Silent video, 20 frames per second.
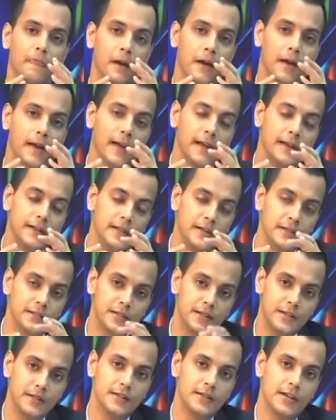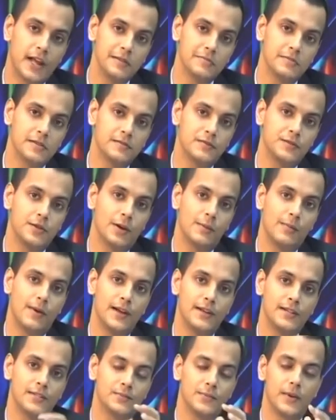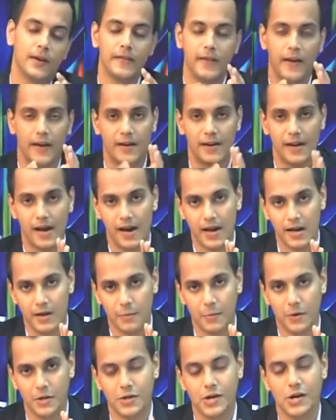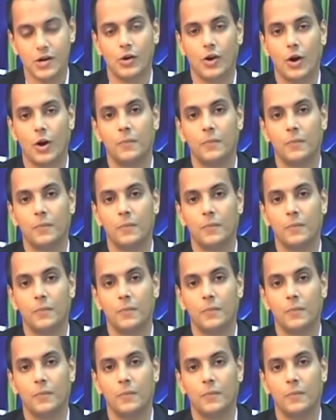than what we can achieve, pressure rise we can achieve,